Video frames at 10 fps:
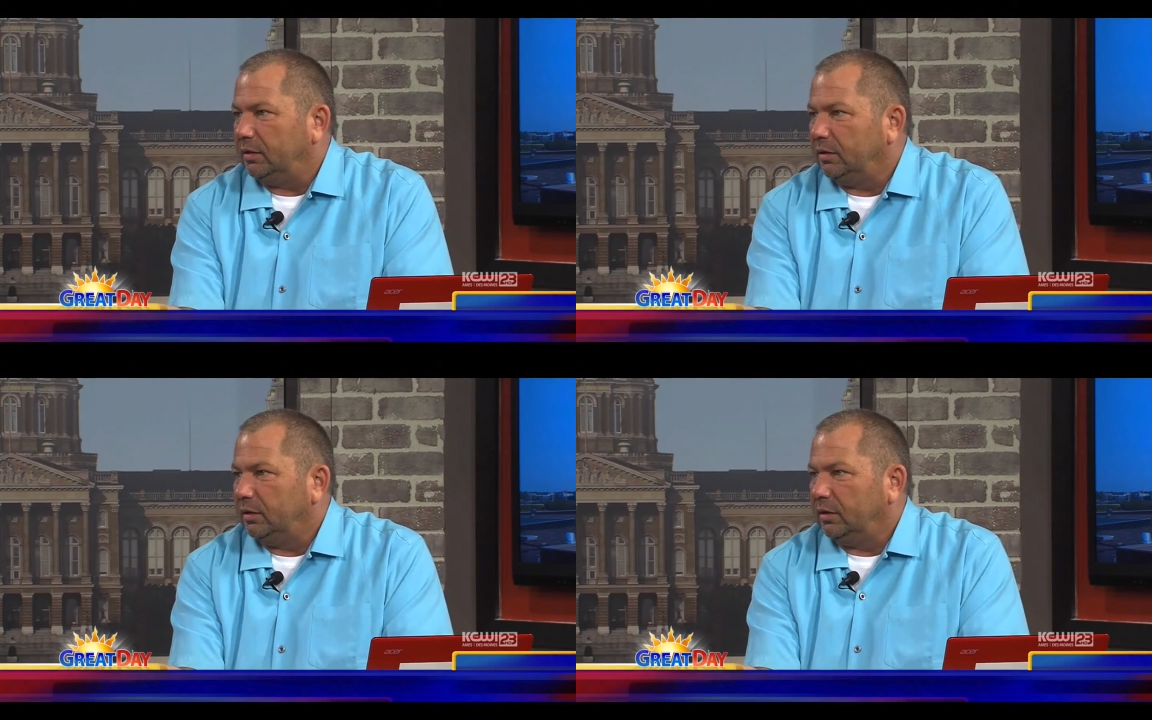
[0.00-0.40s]

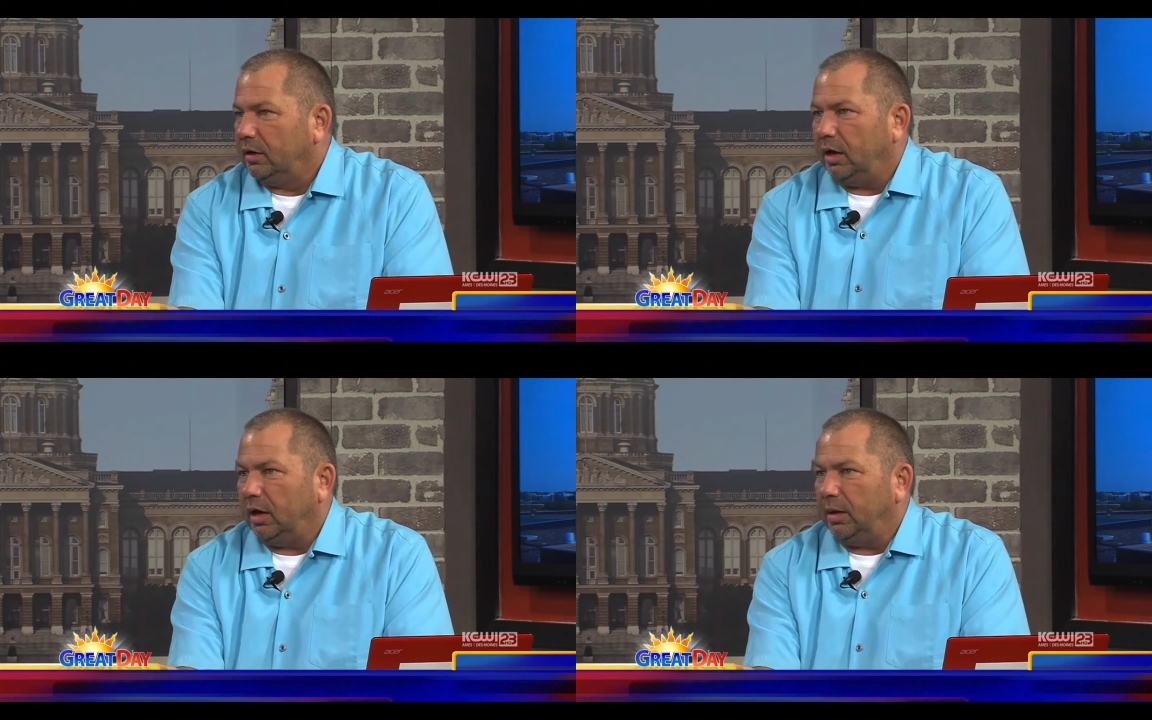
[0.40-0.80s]

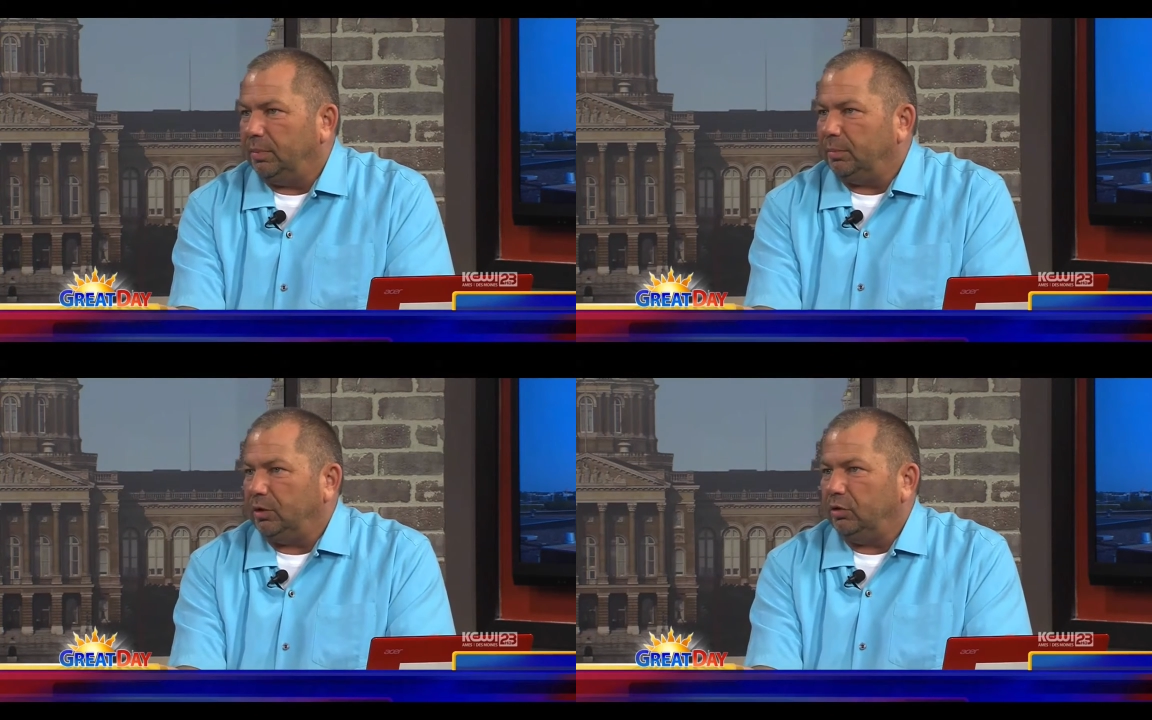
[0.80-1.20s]

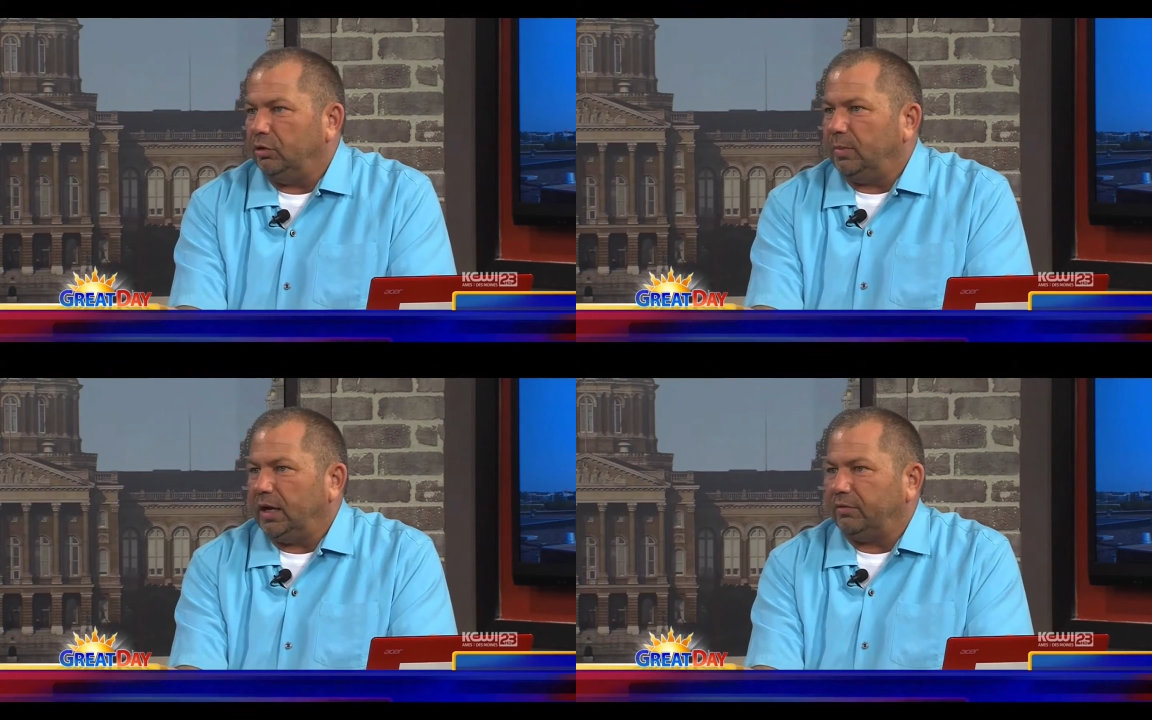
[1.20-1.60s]
Mm-hmm. But
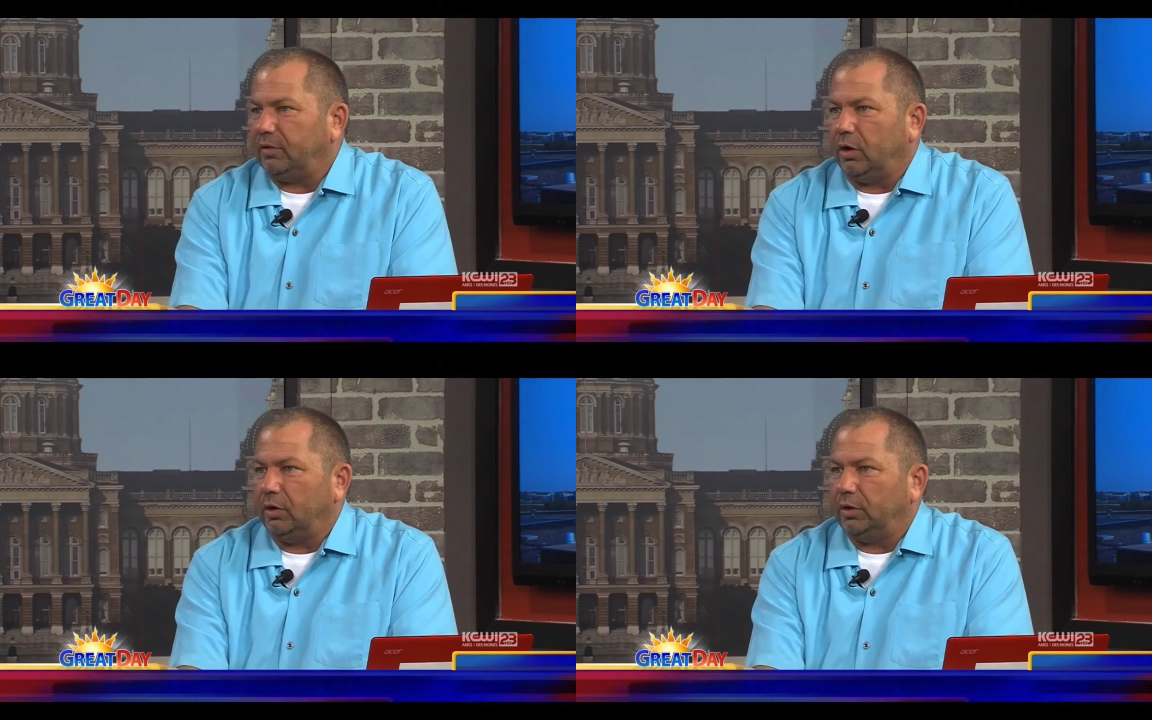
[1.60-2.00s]
you might have
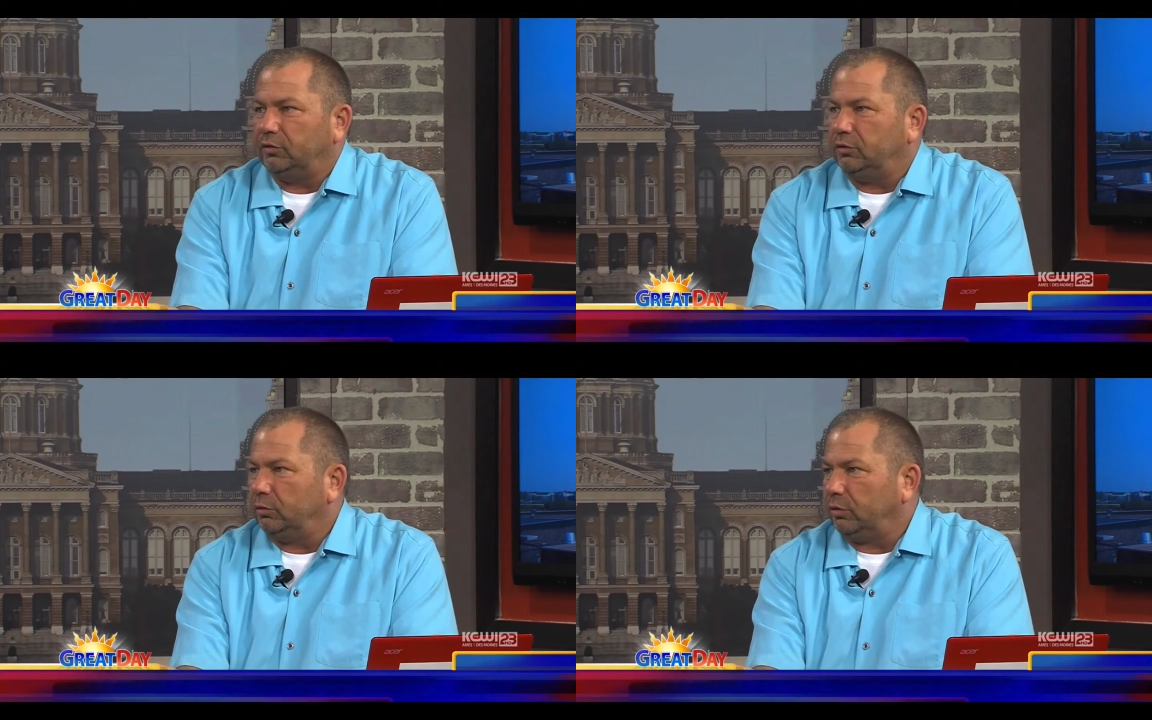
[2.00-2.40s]
a car
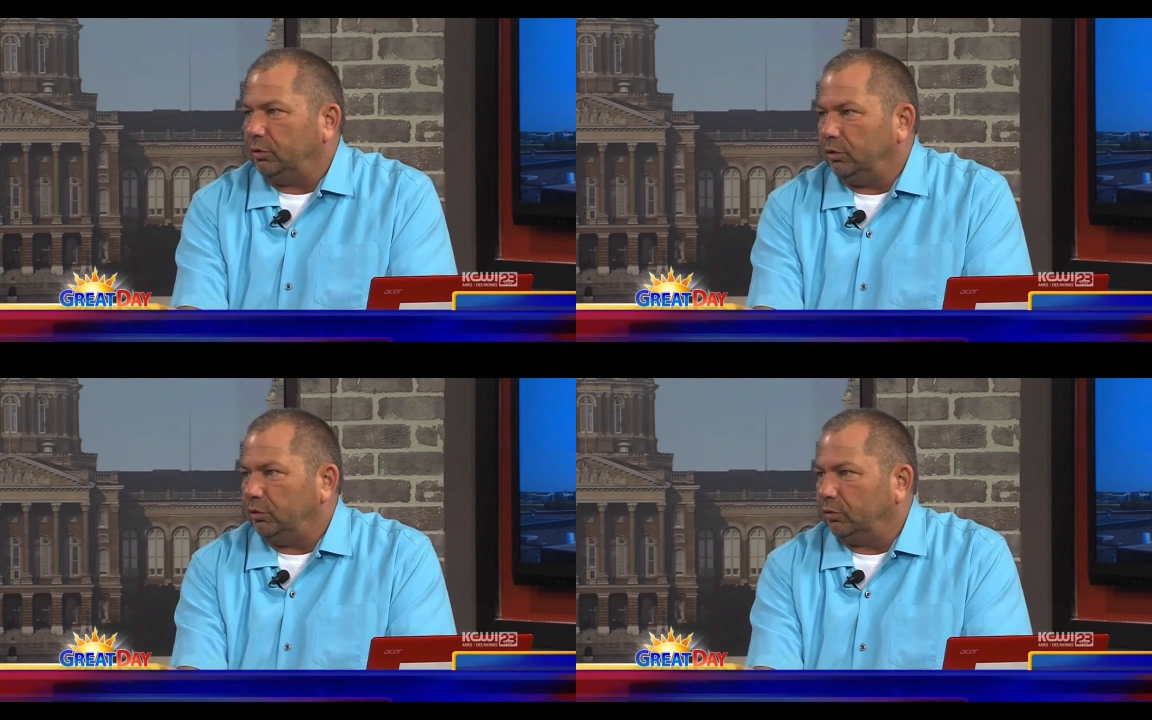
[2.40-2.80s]
that's 2 or
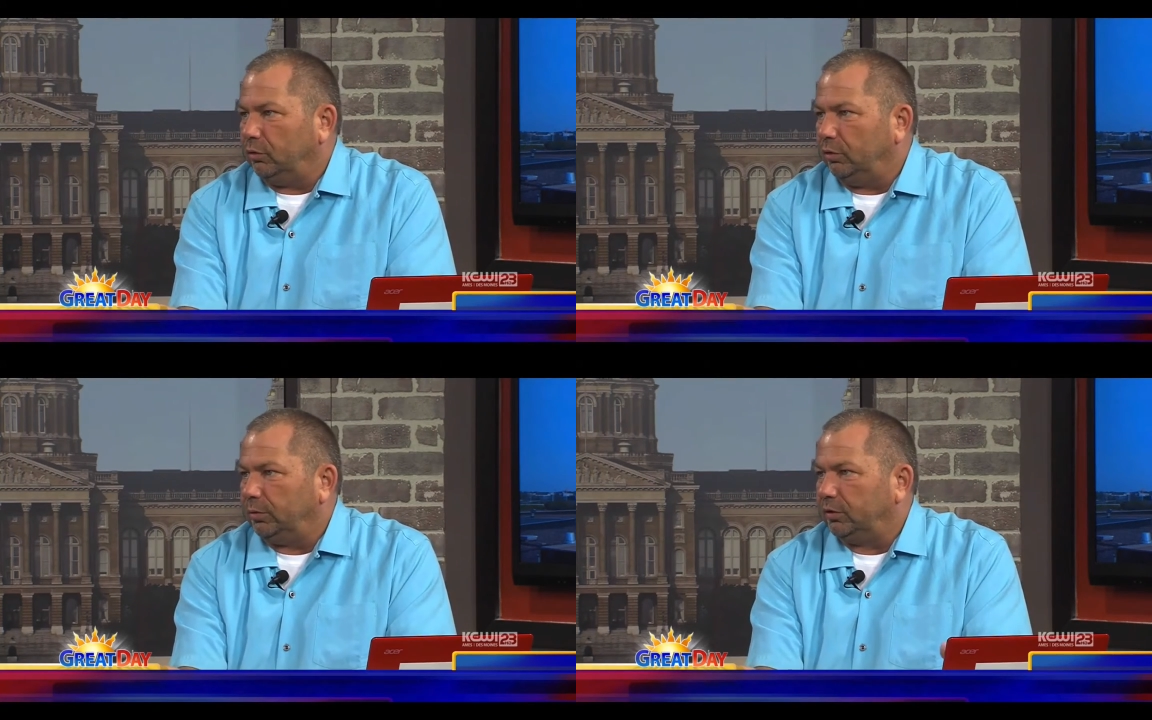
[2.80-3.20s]
3 years
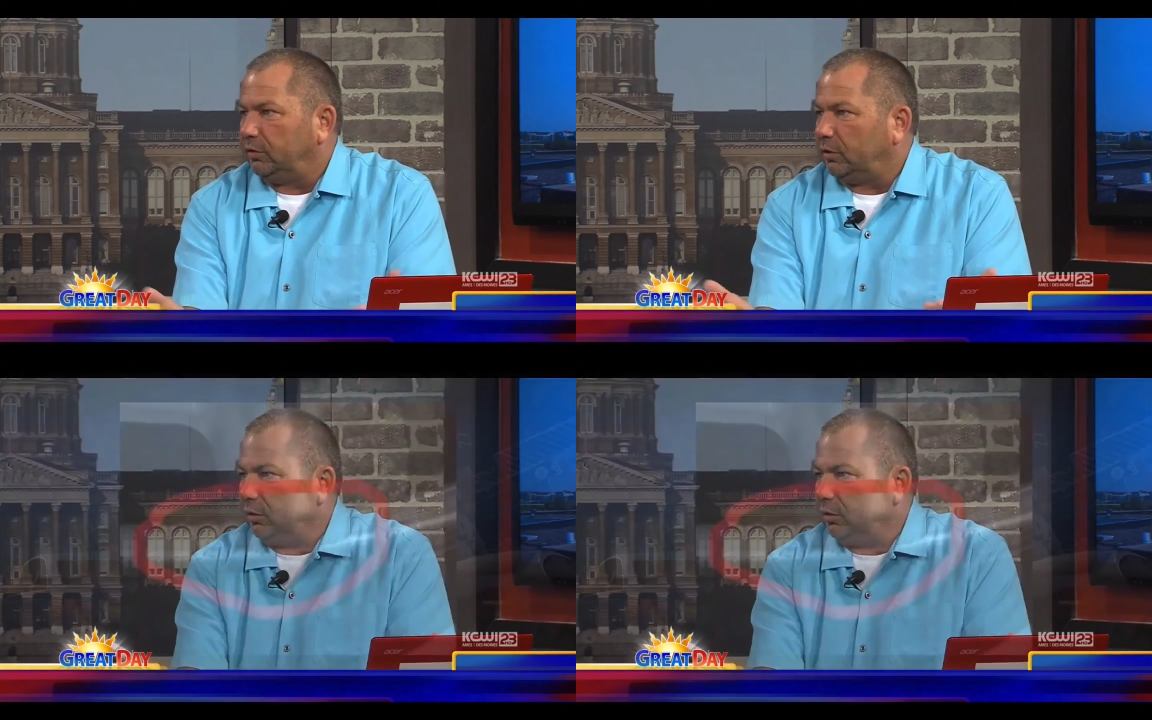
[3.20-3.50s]
old. The rest of